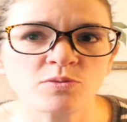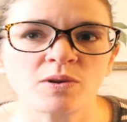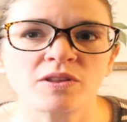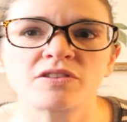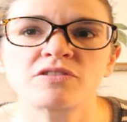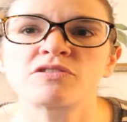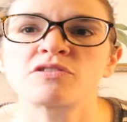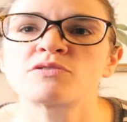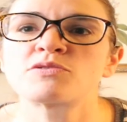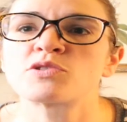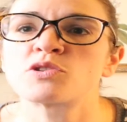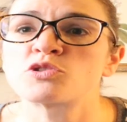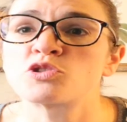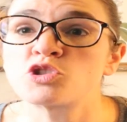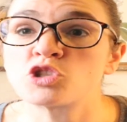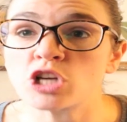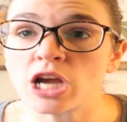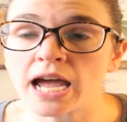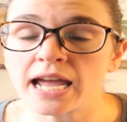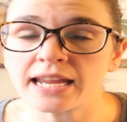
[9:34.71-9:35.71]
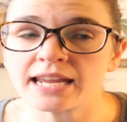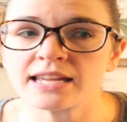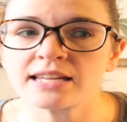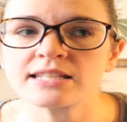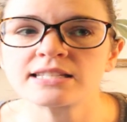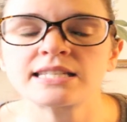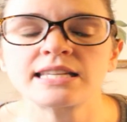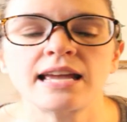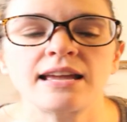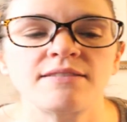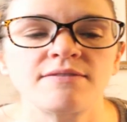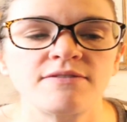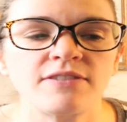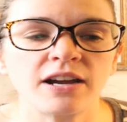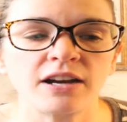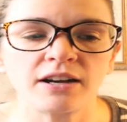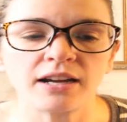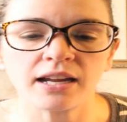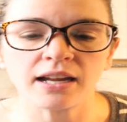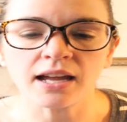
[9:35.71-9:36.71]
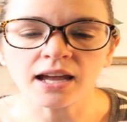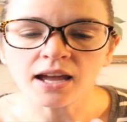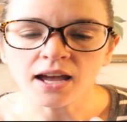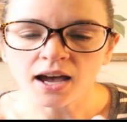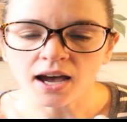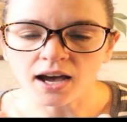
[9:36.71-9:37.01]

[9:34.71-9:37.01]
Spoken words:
whether those are giant and very